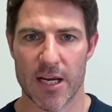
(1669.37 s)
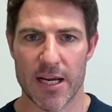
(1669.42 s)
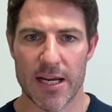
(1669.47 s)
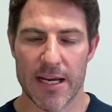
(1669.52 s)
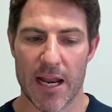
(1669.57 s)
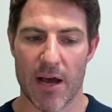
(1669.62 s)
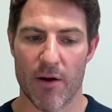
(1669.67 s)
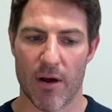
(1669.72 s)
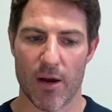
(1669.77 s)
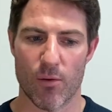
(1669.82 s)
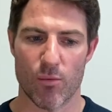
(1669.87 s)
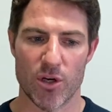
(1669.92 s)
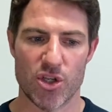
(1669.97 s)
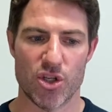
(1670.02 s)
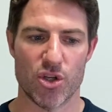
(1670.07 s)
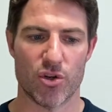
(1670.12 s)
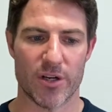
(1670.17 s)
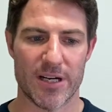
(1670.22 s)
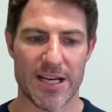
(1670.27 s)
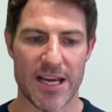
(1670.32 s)
Now, I wish you
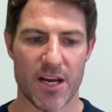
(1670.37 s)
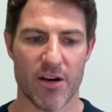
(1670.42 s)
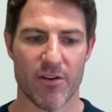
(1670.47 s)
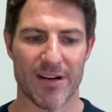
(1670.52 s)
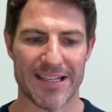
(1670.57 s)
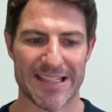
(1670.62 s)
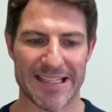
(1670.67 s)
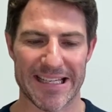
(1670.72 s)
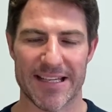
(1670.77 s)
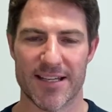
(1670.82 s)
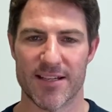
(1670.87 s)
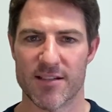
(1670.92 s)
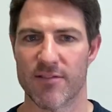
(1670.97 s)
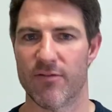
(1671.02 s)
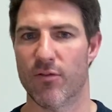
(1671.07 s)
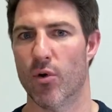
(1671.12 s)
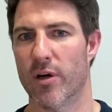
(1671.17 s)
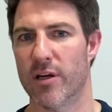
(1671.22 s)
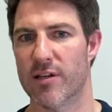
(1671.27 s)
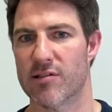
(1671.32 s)
could hear it in his
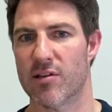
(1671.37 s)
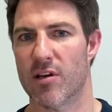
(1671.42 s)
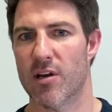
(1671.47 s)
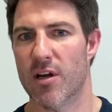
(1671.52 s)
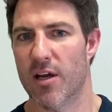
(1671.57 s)
voice,